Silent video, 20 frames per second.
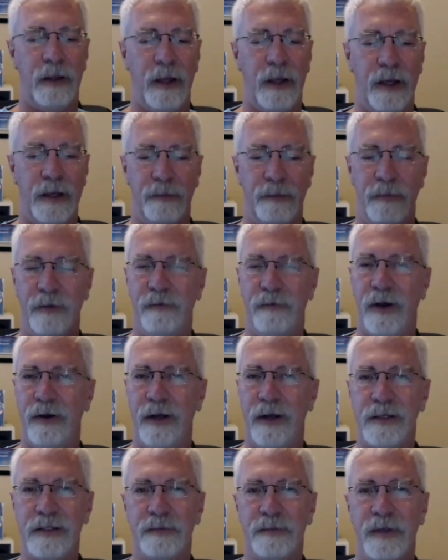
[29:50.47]
It can be
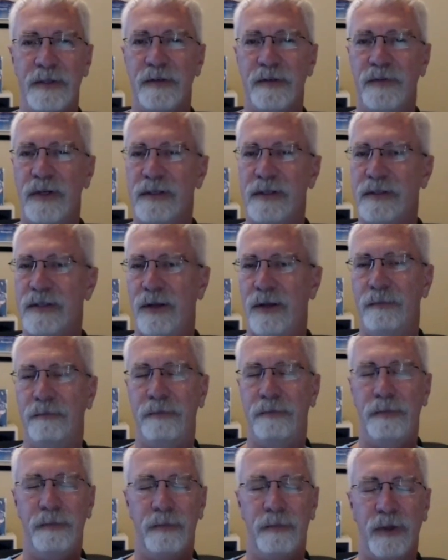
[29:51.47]
very expensive. You can
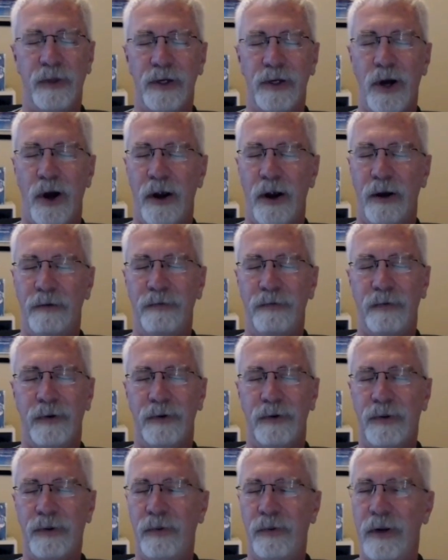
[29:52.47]
sell the card
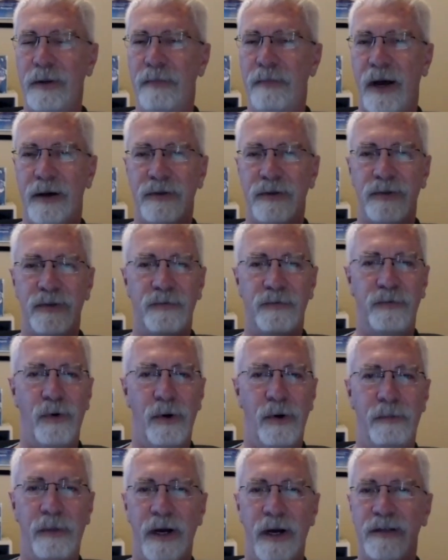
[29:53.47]
for $3, $4,
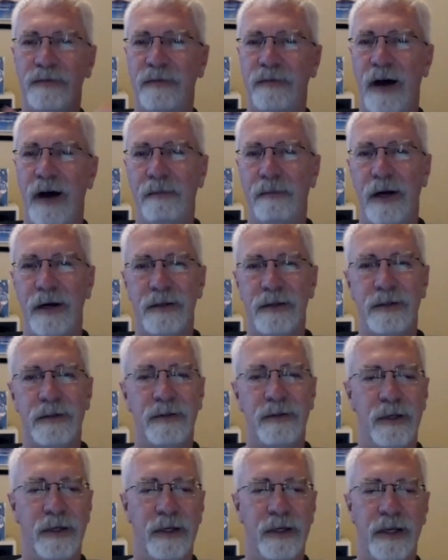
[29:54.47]

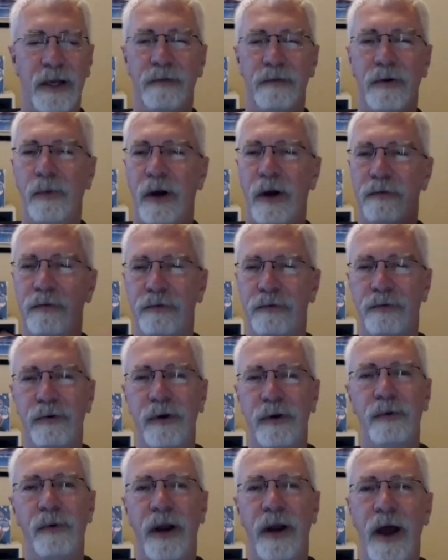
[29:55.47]
$5. You can give it away for
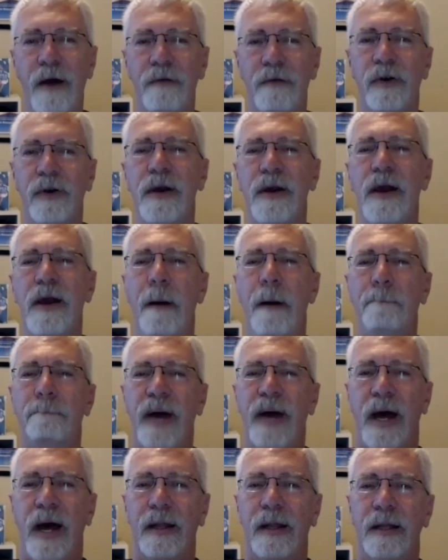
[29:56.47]
free, whatever.
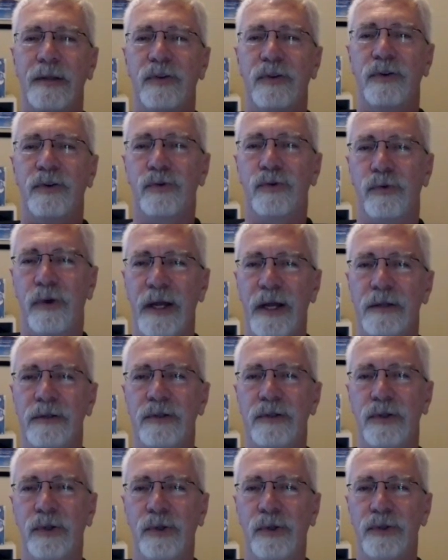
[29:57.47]
But it's a
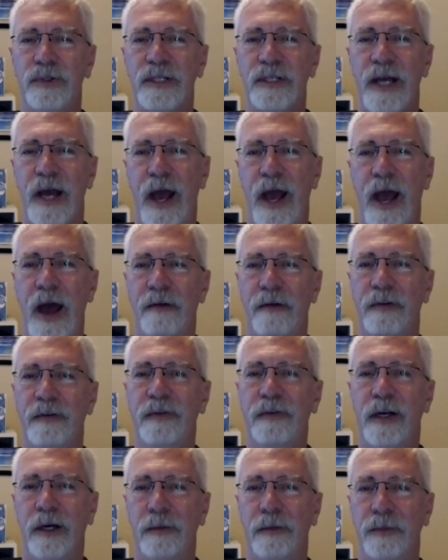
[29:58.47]
great tool to have
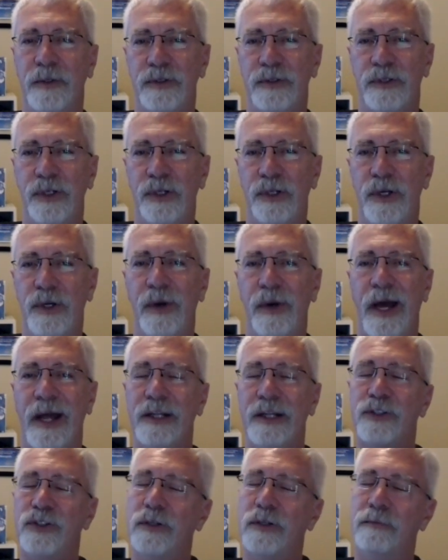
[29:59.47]
available to you,
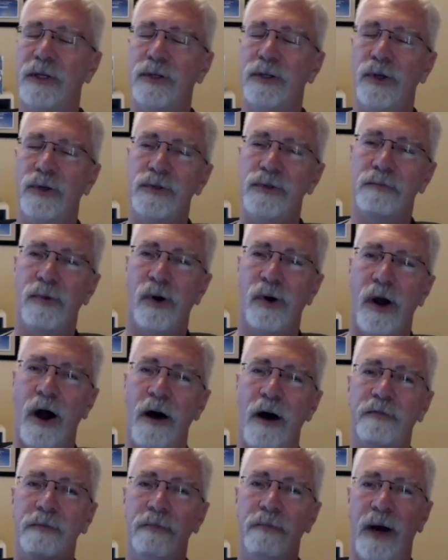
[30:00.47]
and it should be used more
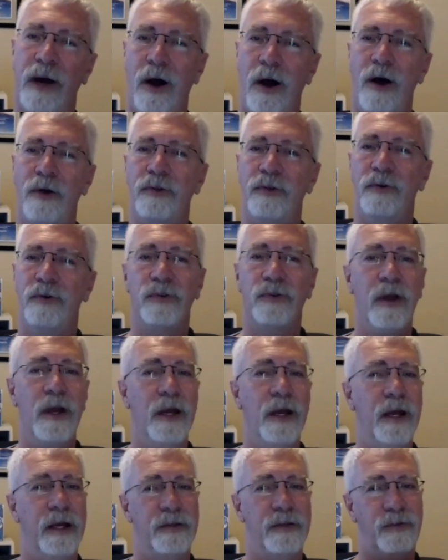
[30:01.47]
often by authors
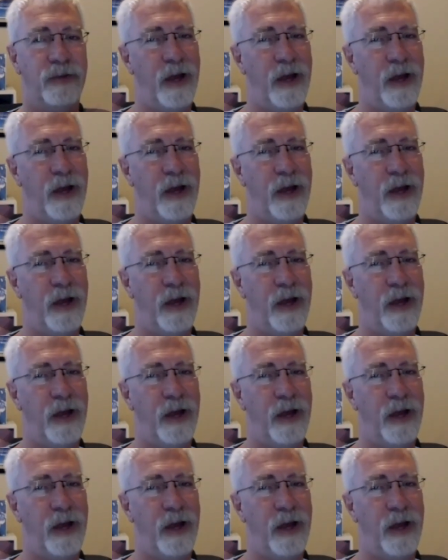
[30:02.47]
and